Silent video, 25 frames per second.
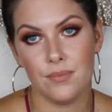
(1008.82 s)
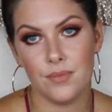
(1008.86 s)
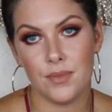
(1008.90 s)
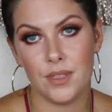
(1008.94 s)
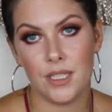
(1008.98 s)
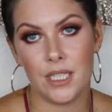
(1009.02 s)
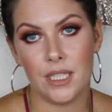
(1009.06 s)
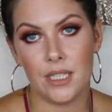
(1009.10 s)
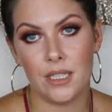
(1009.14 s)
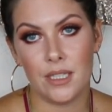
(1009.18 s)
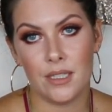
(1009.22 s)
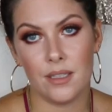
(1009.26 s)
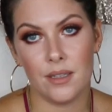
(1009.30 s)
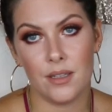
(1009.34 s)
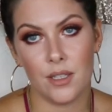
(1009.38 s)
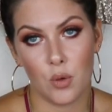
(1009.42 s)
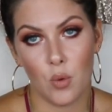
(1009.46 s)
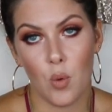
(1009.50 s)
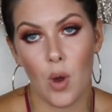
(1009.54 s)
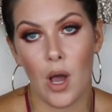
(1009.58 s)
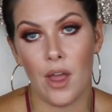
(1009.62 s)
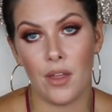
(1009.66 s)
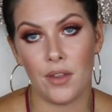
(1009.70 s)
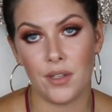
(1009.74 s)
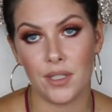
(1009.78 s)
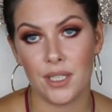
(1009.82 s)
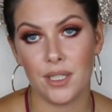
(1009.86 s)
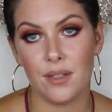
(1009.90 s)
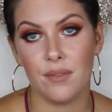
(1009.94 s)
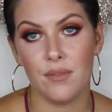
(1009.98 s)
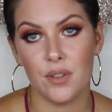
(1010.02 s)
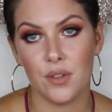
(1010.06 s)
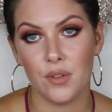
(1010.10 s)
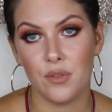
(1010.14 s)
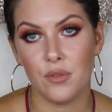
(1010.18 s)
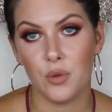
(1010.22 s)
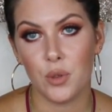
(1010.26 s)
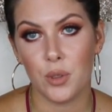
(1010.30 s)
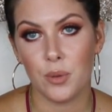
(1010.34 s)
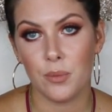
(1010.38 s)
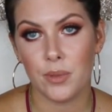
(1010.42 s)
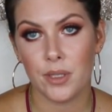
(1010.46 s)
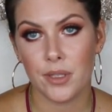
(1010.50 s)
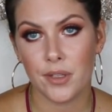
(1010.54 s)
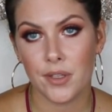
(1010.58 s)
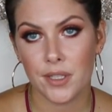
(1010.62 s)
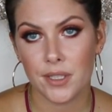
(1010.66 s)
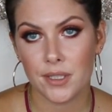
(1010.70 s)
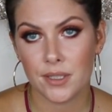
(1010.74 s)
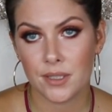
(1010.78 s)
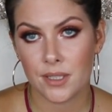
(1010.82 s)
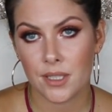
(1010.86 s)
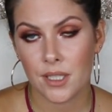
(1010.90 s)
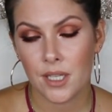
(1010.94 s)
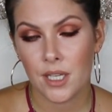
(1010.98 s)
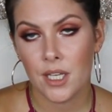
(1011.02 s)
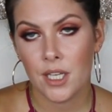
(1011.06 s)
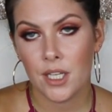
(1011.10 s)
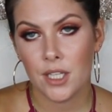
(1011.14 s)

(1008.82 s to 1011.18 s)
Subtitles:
the quality of their formulas.